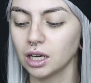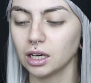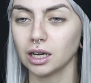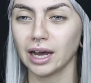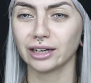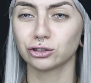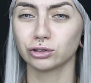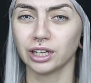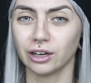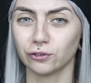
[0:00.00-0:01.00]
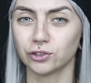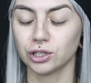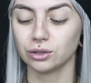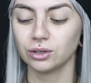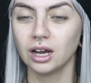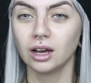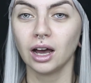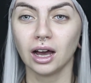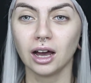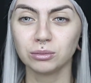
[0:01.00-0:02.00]
I actually have two,
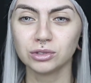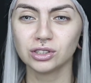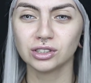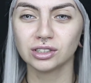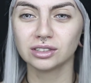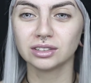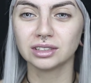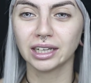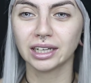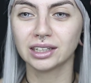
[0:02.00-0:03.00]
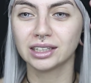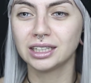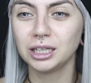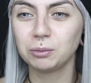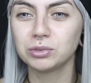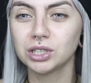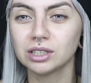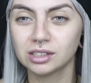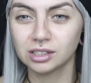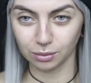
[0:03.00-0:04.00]
I'm just gonna like keep
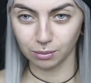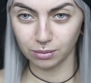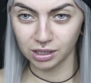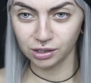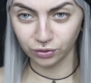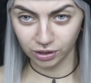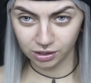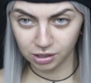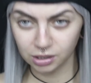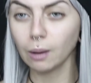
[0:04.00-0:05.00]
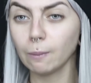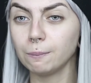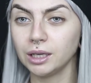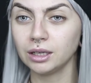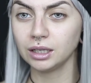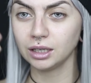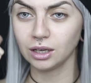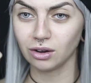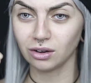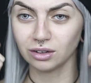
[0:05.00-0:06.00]
this Misfits
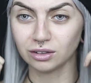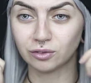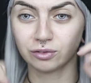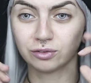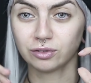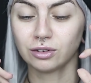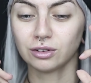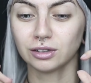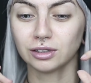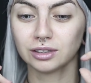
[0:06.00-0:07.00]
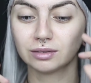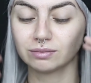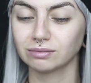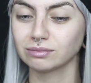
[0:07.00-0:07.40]
beanie on for